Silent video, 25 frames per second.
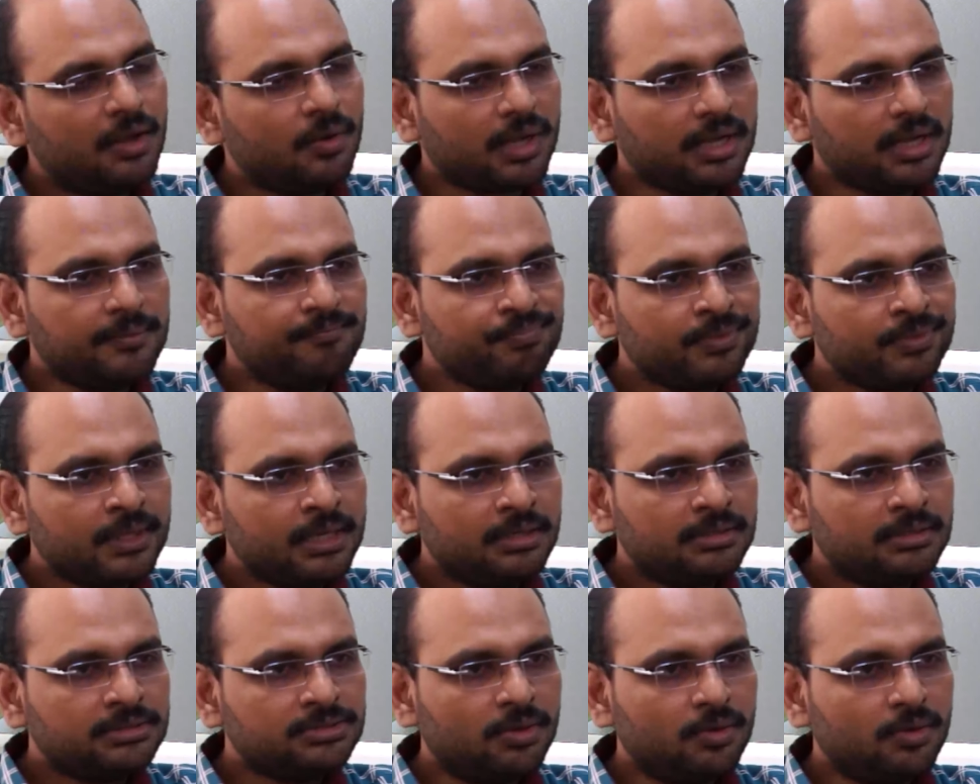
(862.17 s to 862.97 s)
okay,
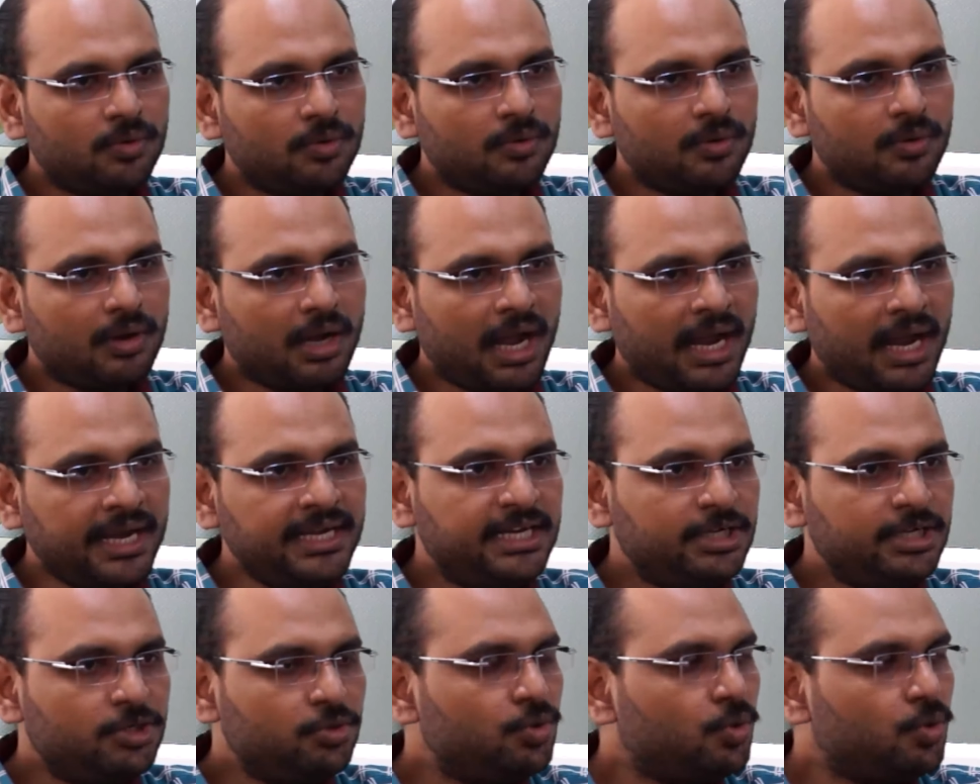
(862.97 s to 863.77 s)
so I
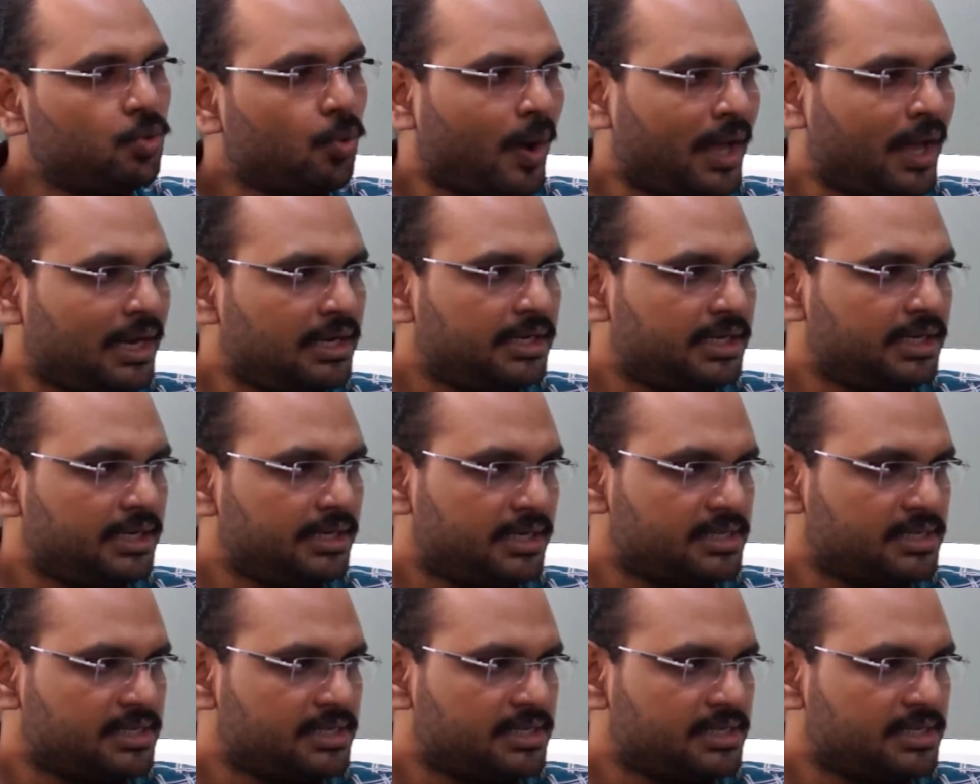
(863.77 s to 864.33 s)
need to do quality